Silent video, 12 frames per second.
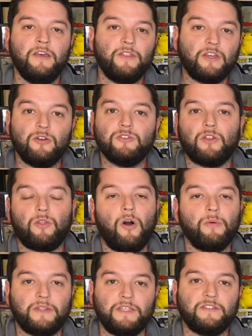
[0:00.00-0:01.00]
that goes along
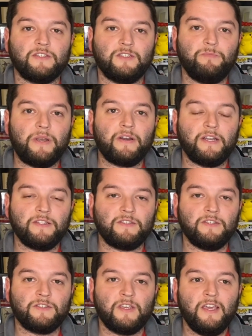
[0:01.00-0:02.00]
with these
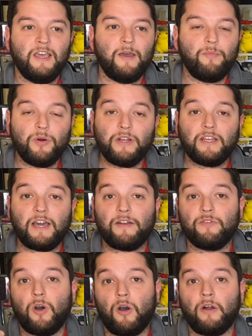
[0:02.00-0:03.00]
experiences and putting kind of
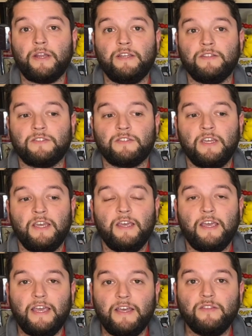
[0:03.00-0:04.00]
the audience
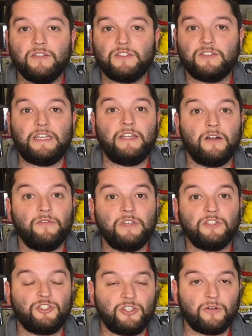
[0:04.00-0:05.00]
in the seat of
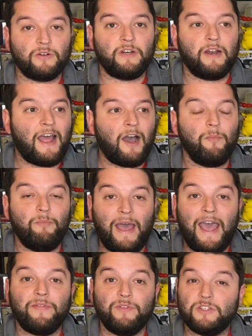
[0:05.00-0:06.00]
these children and how
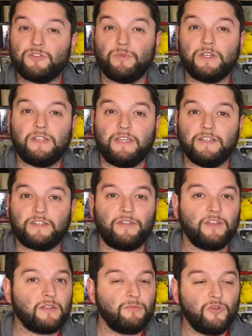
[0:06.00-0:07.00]
bad this really is. I
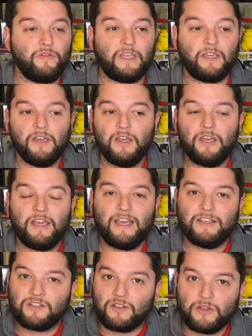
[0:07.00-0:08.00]
think the movie
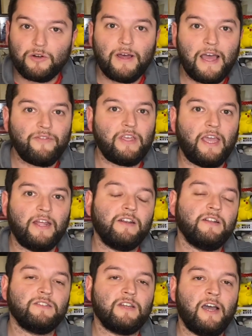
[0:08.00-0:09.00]
is a little heavy-handed
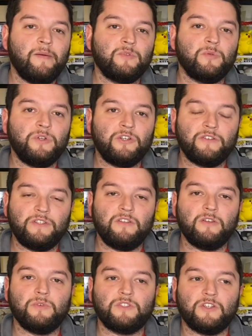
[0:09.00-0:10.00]
at times, but when you're
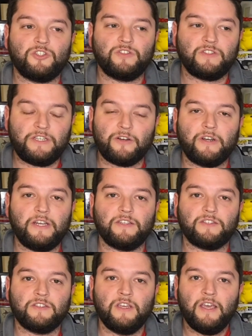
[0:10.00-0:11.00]
dealing with such
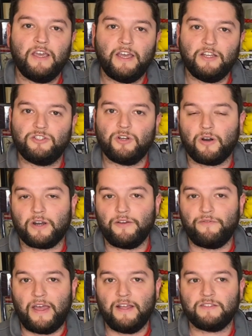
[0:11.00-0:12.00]
serious and dark
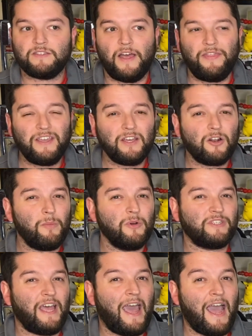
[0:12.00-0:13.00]
events, I think it
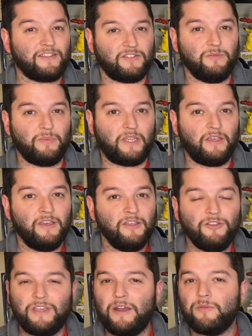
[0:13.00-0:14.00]
almost has to be.
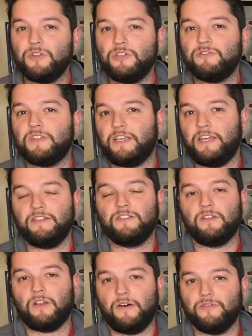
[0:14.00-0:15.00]
You can't really use the kids'
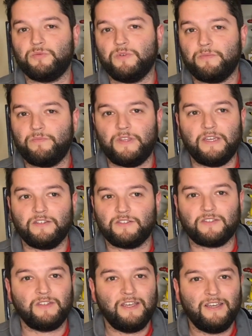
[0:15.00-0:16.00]
gloves with
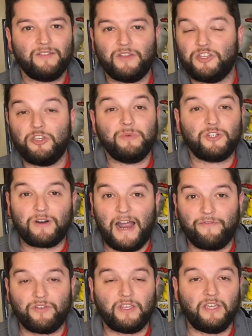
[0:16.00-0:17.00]
things like human
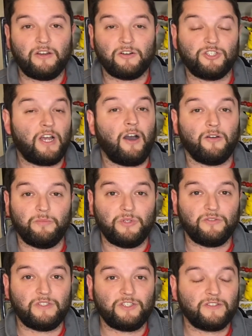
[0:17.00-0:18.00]
trafficking or child
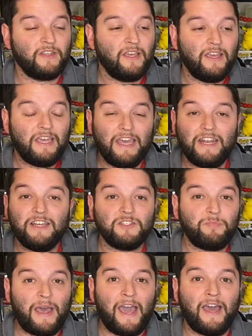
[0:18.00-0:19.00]
abuse. It is
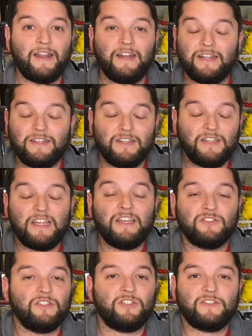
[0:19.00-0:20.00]
bad, and it
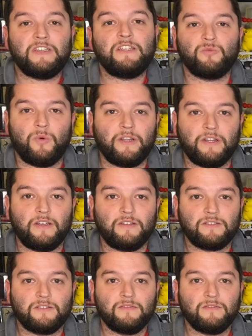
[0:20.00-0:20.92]
just is what it is.